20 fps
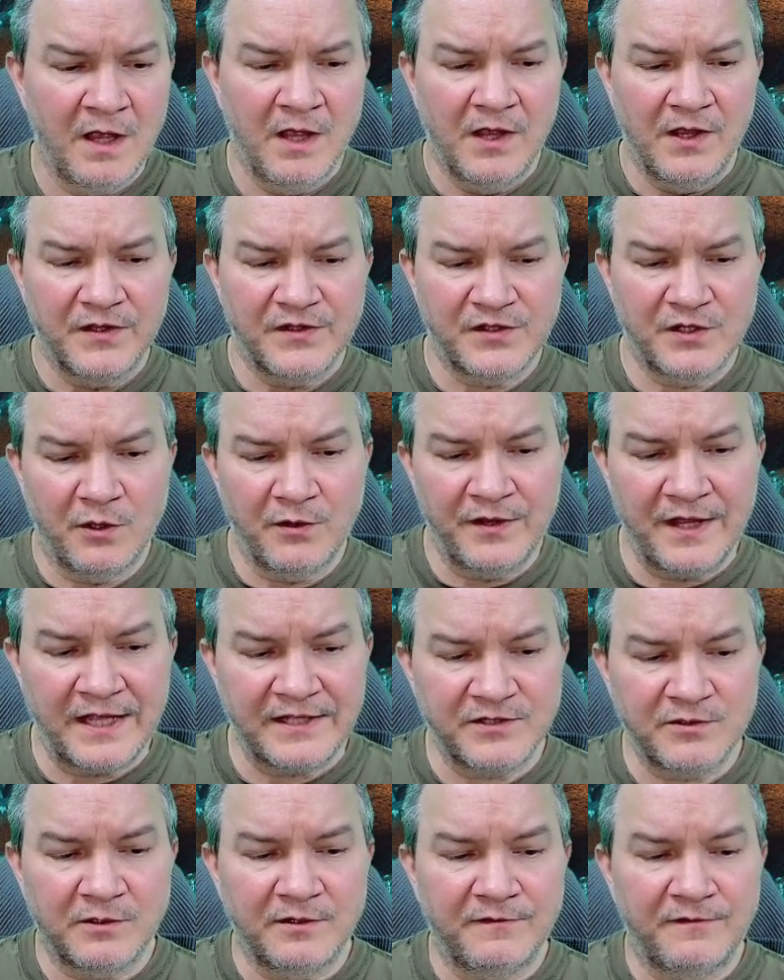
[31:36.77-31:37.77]
So that
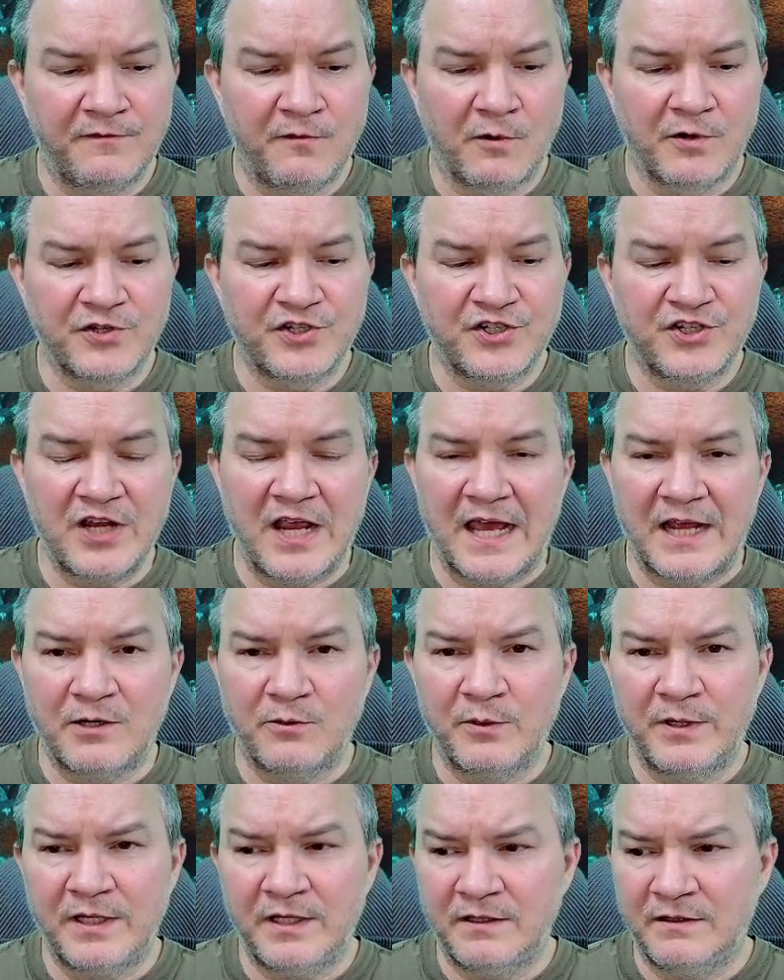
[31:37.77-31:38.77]
sort of
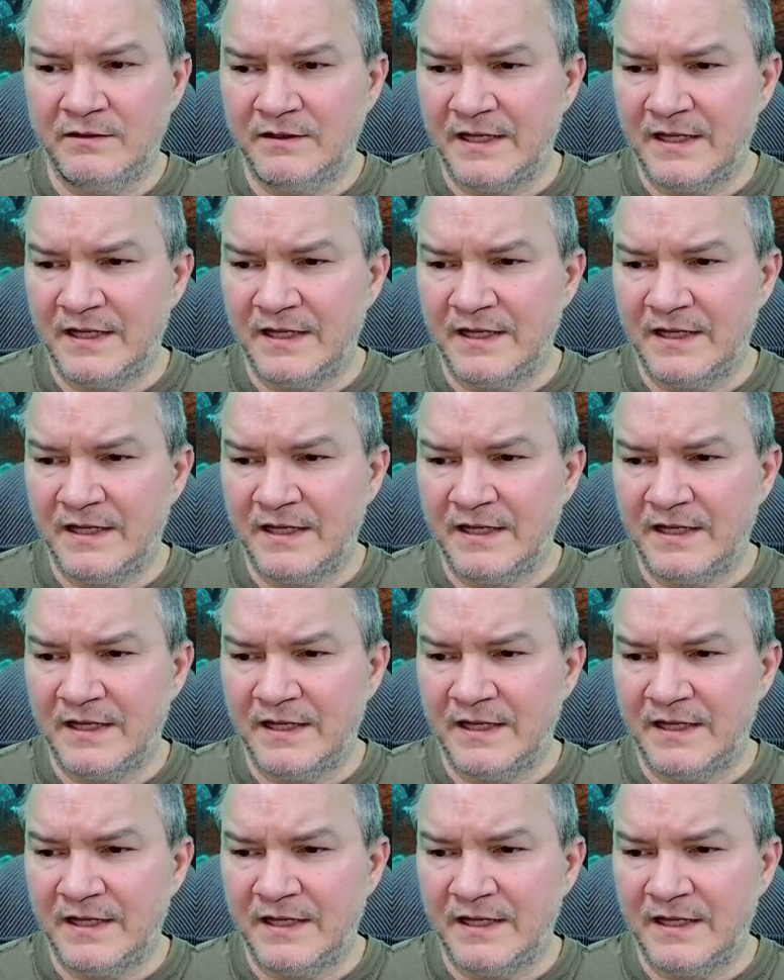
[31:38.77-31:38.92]
foreshadowing,